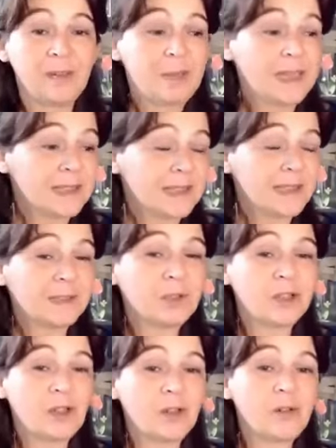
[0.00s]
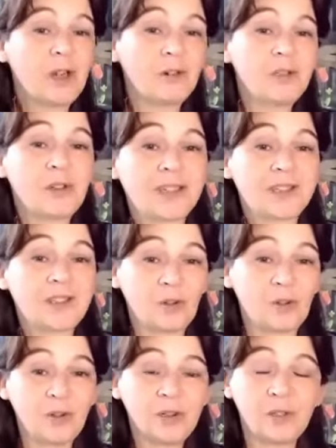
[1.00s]
Please let me know how you're
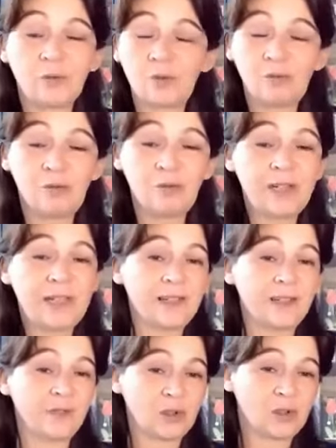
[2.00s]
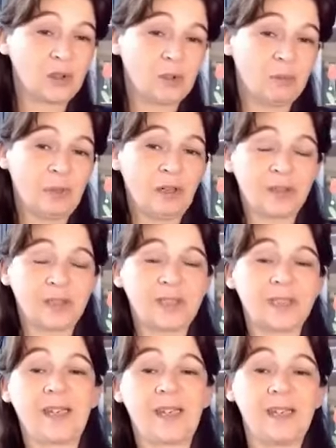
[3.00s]
getting on. I would really love to know about
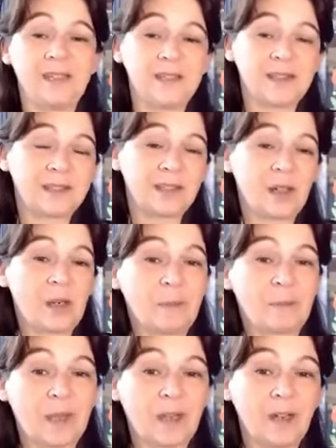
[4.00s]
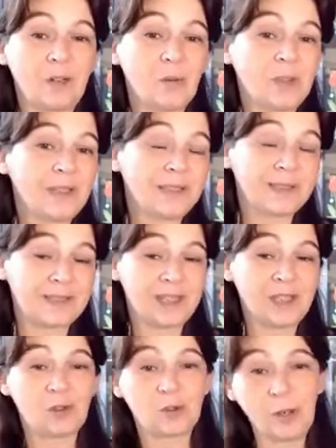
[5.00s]
it. And I will
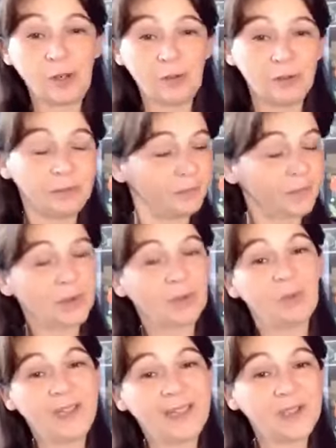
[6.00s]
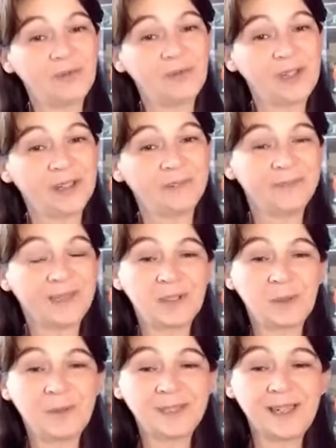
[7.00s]
see you tomorrow with the next video.
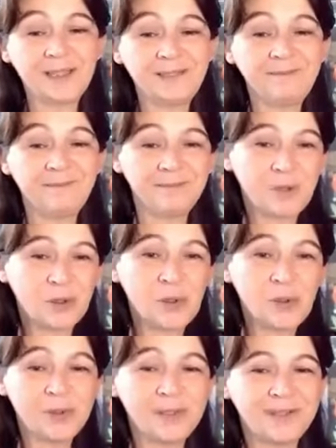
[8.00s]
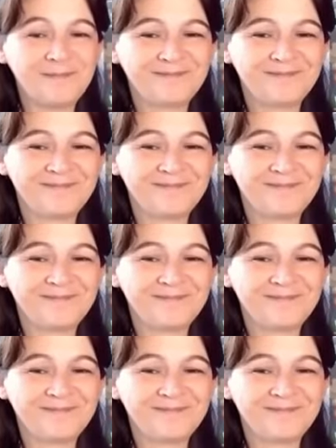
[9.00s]
Also bis dann. Tschüss.